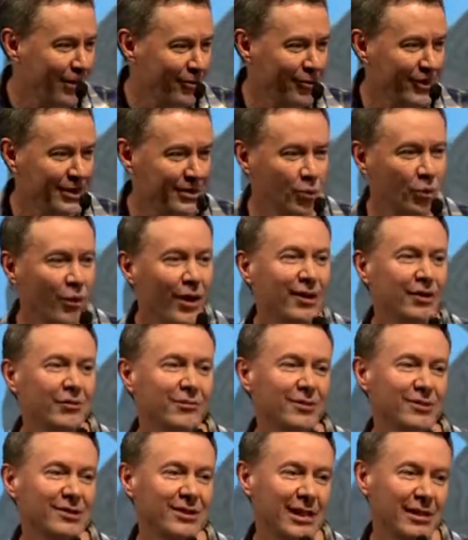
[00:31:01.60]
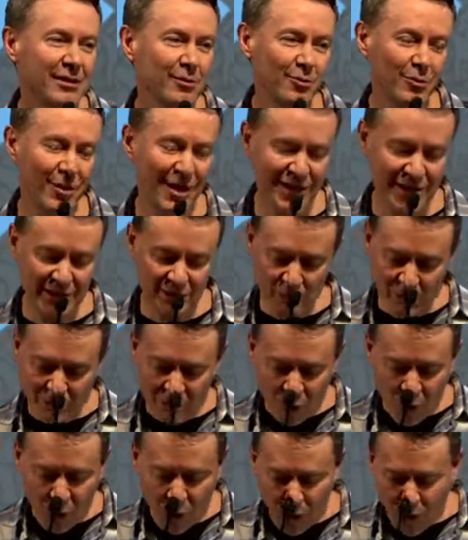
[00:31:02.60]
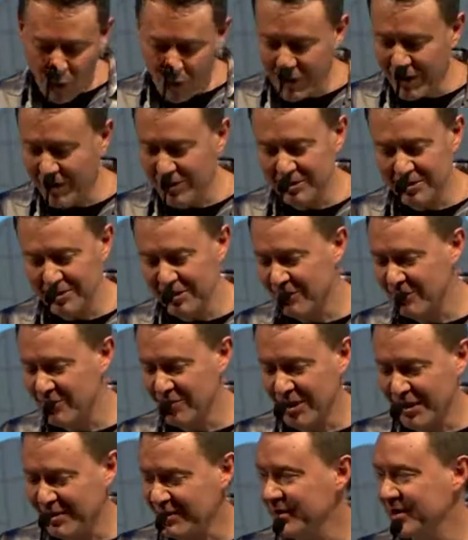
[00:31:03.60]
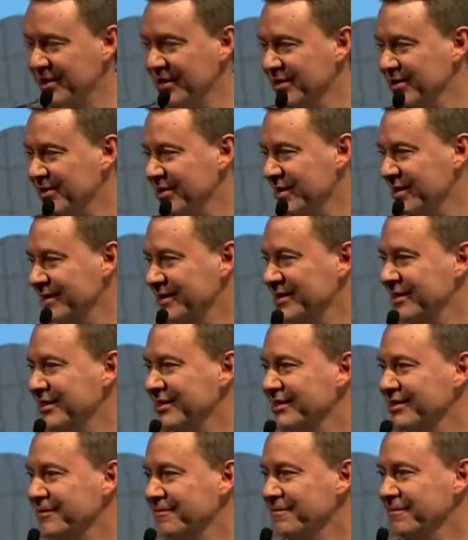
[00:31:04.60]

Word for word: of his wonderful celebration with all those that have trusted in Jesus.